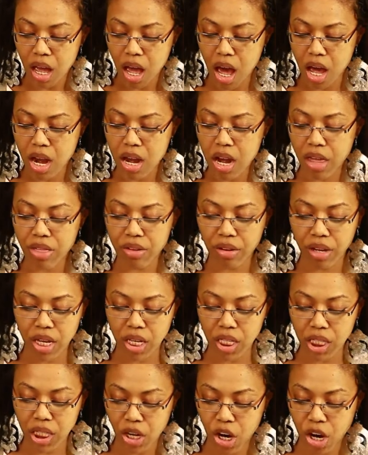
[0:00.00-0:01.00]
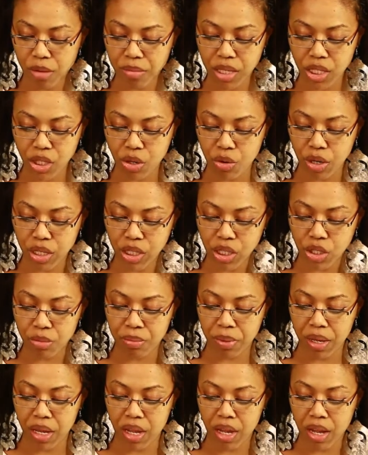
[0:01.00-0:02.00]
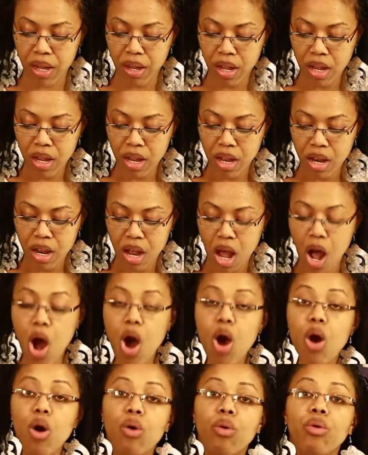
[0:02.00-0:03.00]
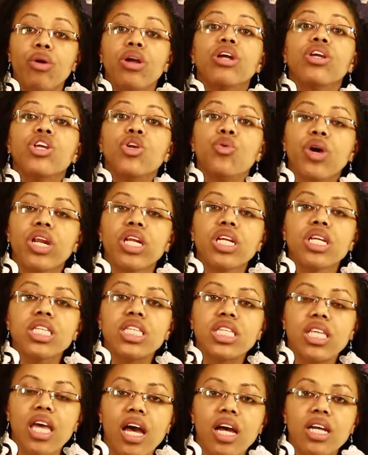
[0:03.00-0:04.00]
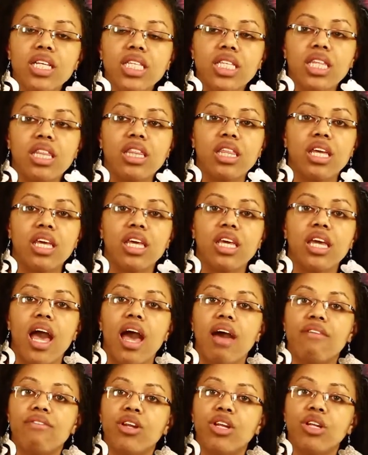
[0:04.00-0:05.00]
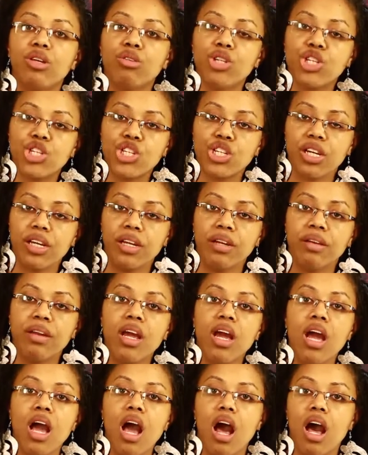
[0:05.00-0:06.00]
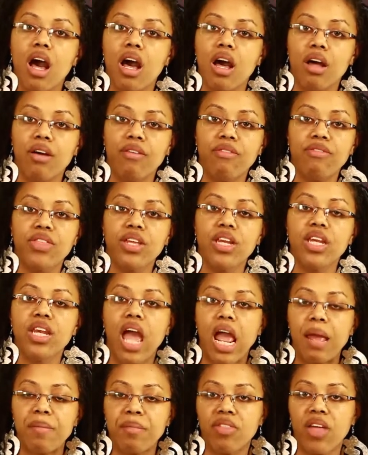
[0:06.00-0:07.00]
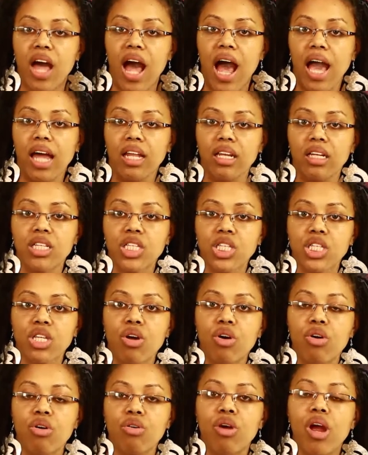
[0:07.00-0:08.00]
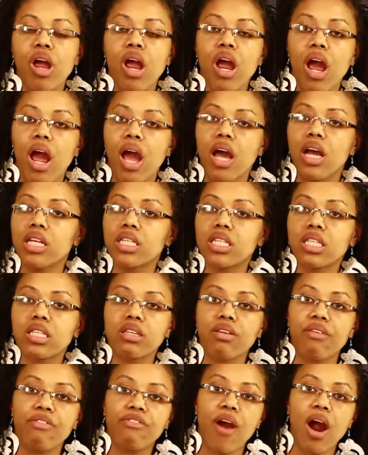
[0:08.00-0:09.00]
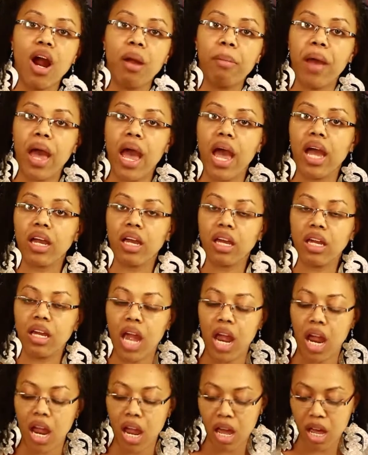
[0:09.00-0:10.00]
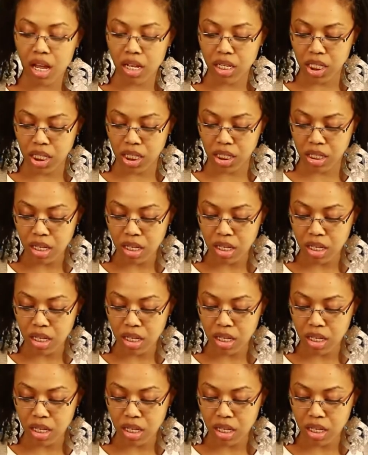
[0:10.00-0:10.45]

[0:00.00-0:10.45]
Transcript: another key term is going to be, oh, you want to discuss the evolution of the name of the island. So as far back as